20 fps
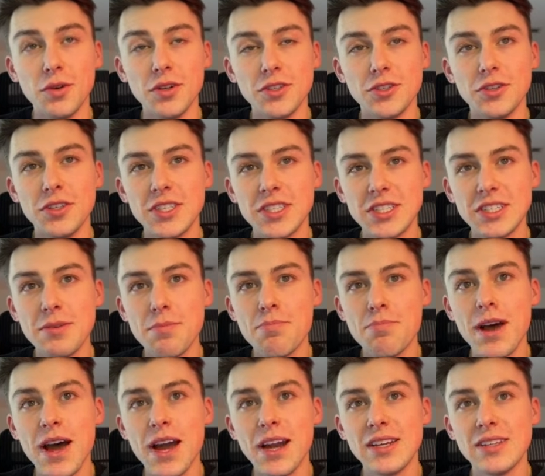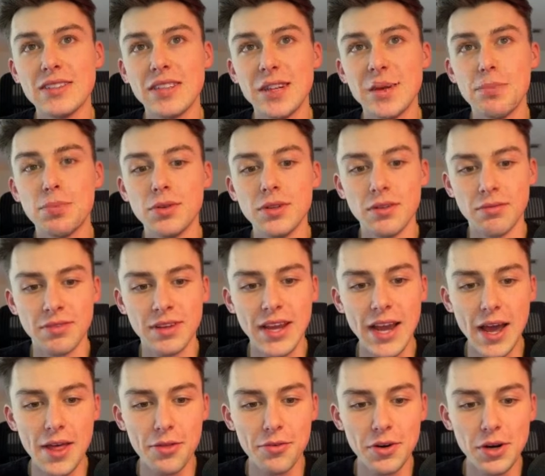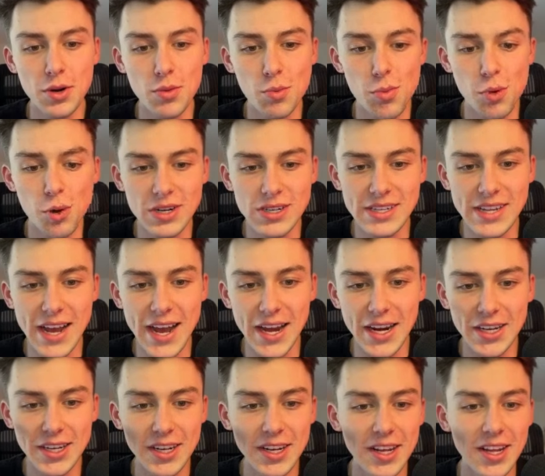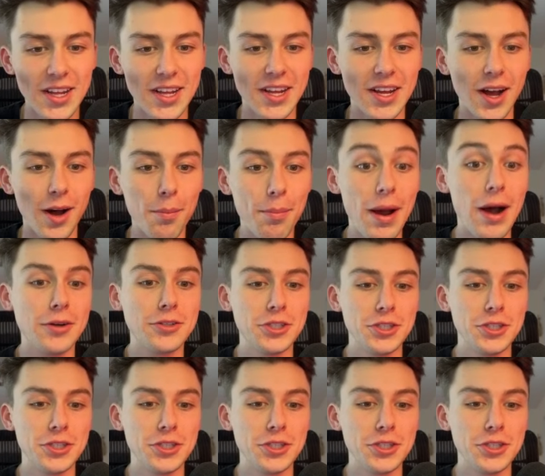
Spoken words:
So this is a bad example of gathering more data about your